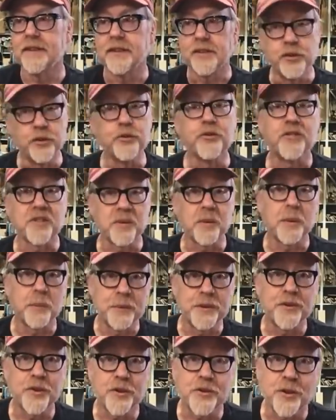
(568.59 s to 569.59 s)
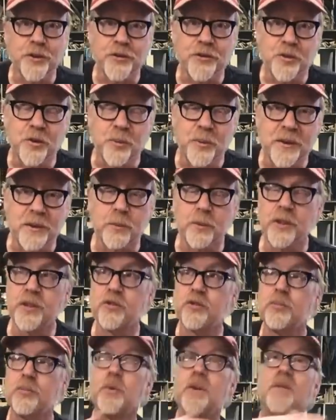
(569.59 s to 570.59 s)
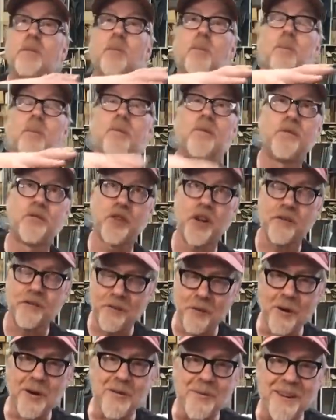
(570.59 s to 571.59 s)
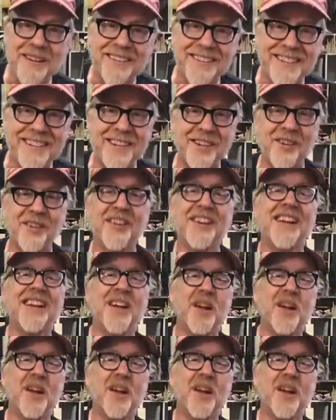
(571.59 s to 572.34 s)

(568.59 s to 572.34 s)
Usually, when we took those two, we we shot 40 weeks a year